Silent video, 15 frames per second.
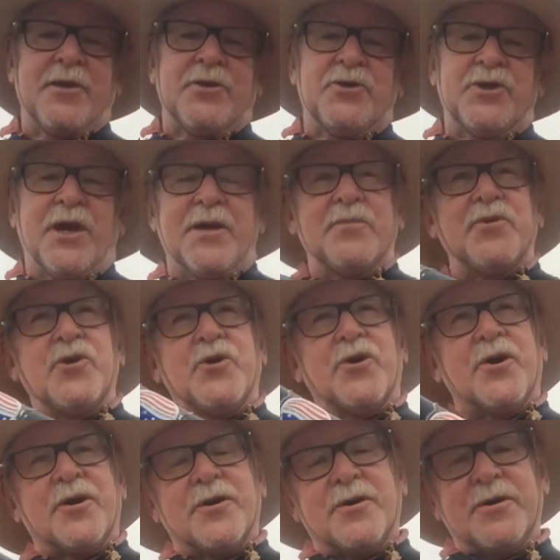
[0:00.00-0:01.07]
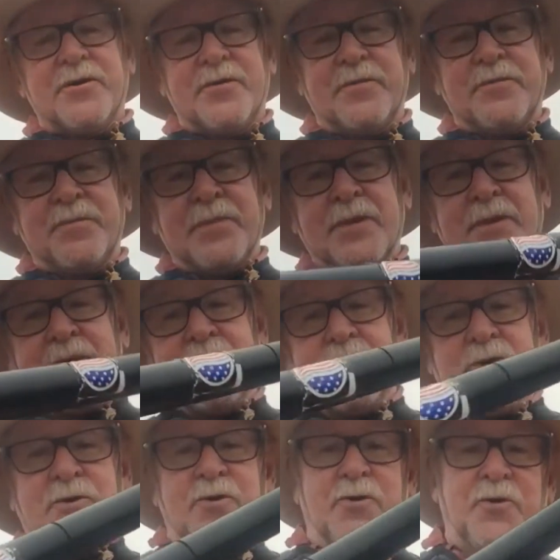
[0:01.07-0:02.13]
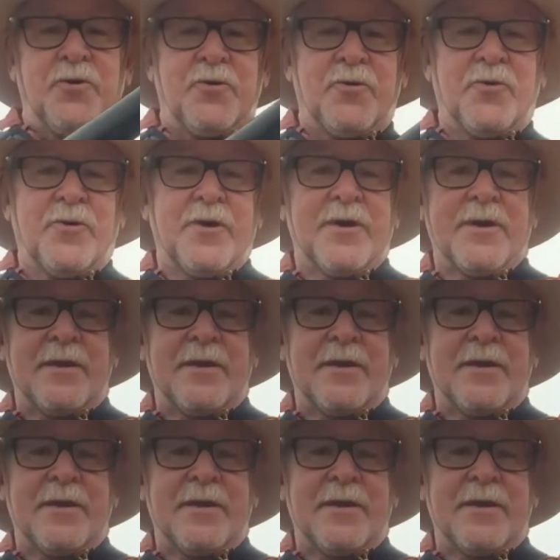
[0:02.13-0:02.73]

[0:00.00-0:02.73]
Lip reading: John Muir, who